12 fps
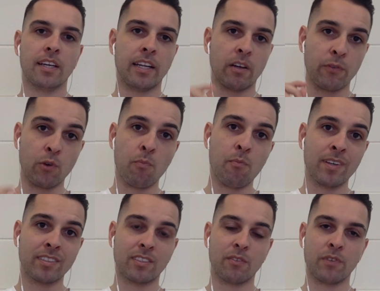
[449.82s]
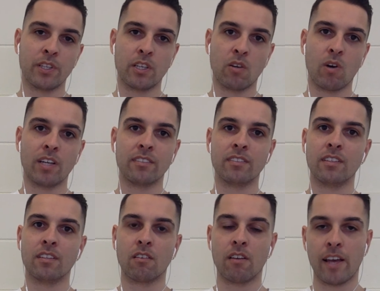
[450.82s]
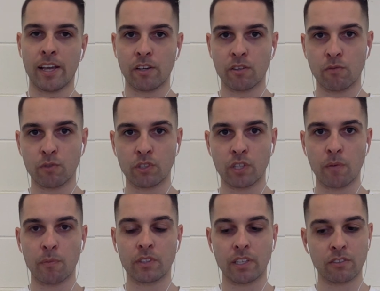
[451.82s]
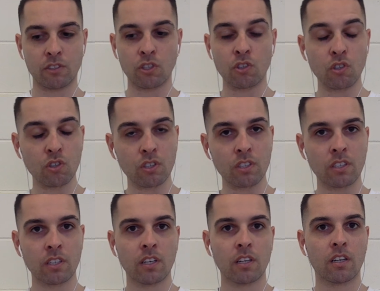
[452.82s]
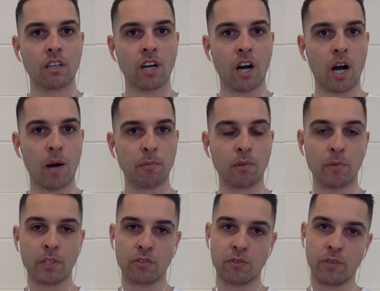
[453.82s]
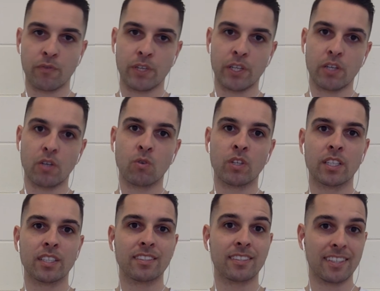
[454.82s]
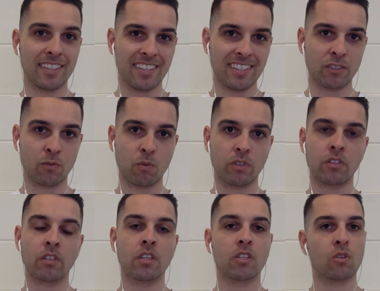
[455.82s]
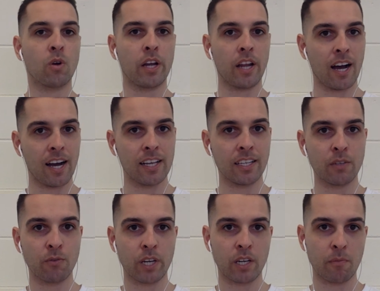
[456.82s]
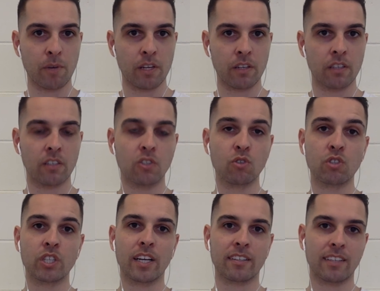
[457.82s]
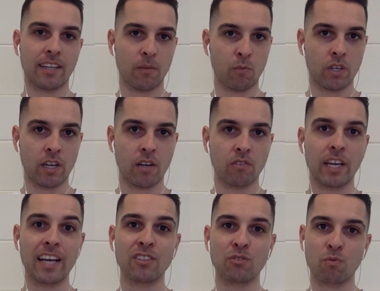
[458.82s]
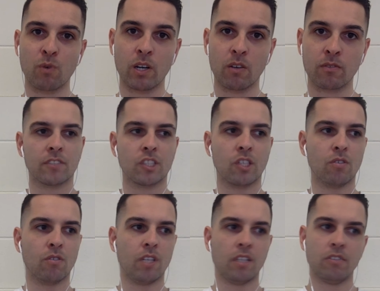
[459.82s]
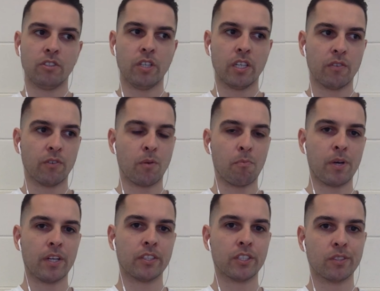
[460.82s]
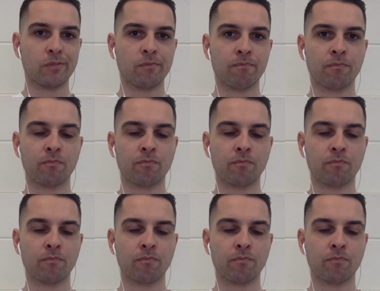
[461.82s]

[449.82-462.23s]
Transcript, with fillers: now, if you missed a video I did on anger and resentment, that's a good complementary video to this one. So I'd highly recommend you check that one out as well. So how do you have compassion?